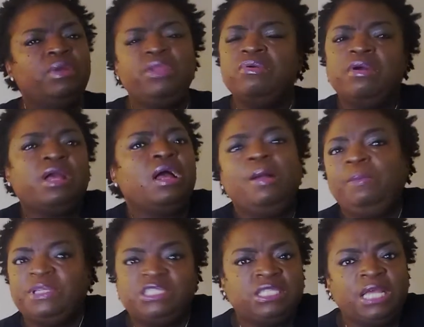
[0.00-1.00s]
when you
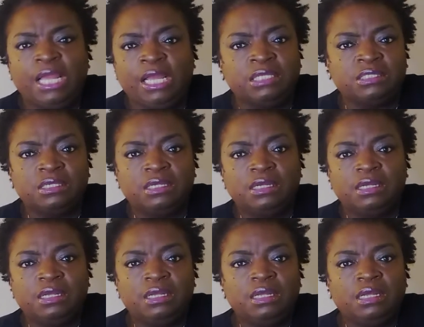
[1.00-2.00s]
accomplish things.
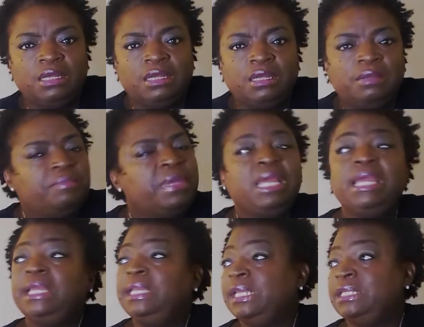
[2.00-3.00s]

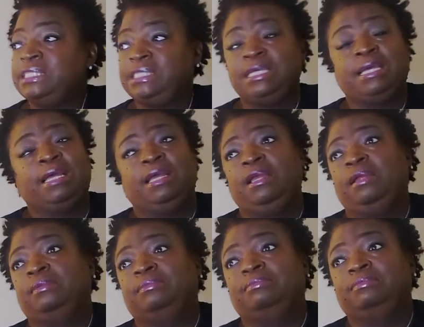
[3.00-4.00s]
Man,
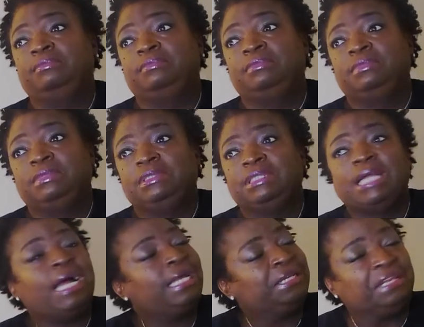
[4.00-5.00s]
listen.
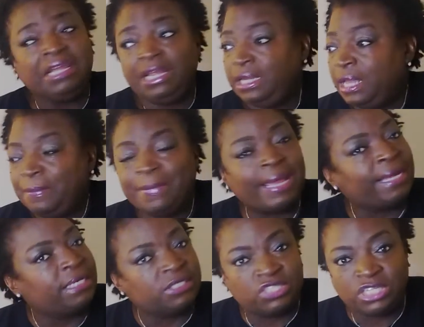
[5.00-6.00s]
I did that
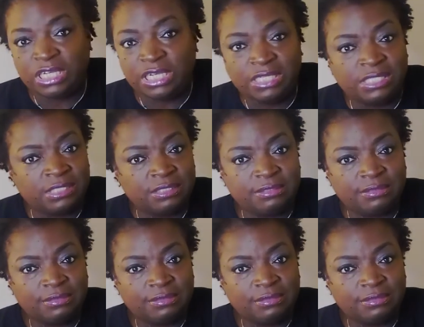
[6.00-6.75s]
mac and cheese.